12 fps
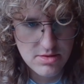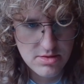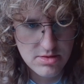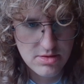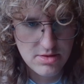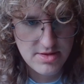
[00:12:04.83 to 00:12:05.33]

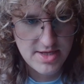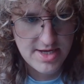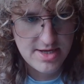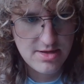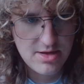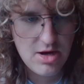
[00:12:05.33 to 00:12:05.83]
Go
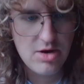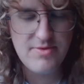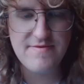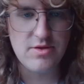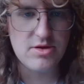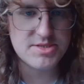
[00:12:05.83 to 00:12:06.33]
there. Oh,
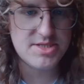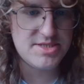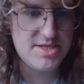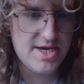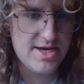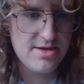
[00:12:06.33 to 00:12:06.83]
we've lost this.
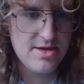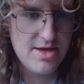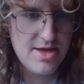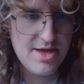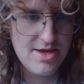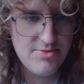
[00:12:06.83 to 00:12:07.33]
Yeah,
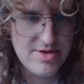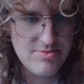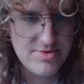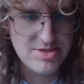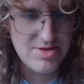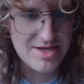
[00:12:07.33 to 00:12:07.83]

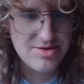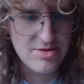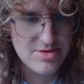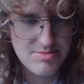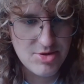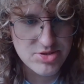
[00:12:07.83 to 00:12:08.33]

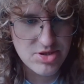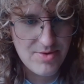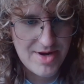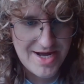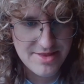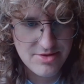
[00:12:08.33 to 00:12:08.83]
I'm not sure
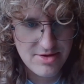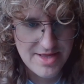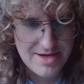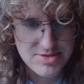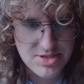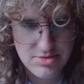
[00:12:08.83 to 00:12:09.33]
why I thought that
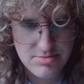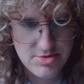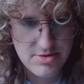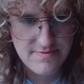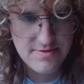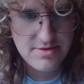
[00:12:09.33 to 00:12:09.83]
was a good
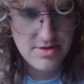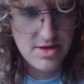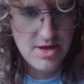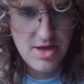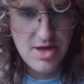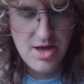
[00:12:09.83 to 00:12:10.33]
move.
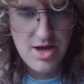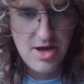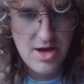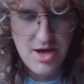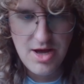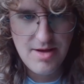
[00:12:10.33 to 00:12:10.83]

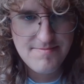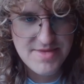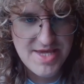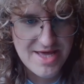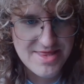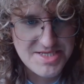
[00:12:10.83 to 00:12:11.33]

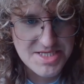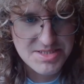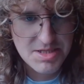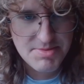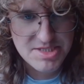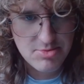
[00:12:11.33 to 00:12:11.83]
Yeah, this is
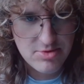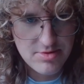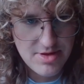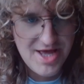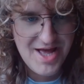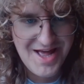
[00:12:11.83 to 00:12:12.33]
abysmal.
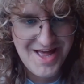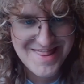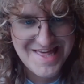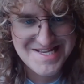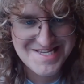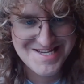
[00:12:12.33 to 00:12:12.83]

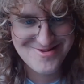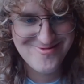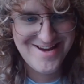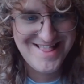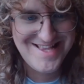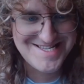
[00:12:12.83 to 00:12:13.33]
This is
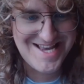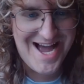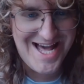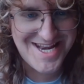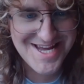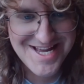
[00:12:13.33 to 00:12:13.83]
really
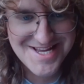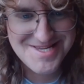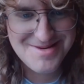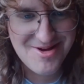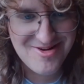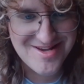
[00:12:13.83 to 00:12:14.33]
sad, to
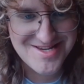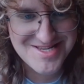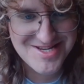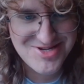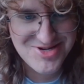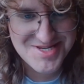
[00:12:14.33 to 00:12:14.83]
be
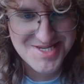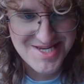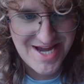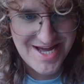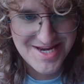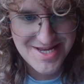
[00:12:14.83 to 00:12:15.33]
honest. Just
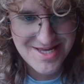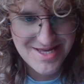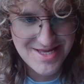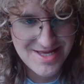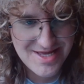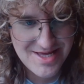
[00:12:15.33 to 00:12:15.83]
sad.
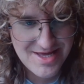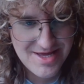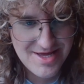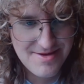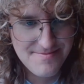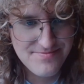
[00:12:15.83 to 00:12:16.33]

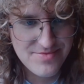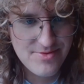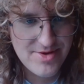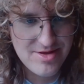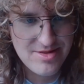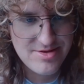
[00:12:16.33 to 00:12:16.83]

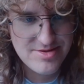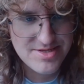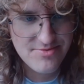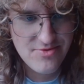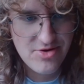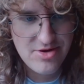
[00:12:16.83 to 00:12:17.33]
We're gonna lose the
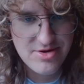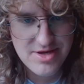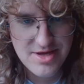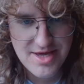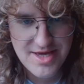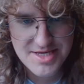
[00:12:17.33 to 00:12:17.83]
rook.
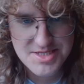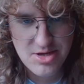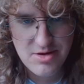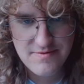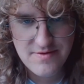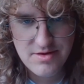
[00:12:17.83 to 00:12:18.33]
It's
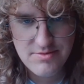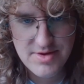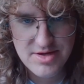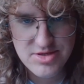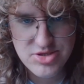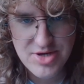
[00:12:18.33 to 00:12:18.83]
over. We're
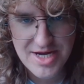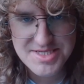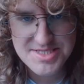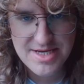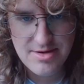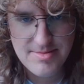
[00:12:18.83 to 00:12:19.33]
gonna try
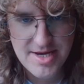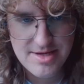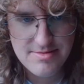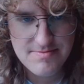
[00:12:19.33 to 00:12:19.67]
stalemate.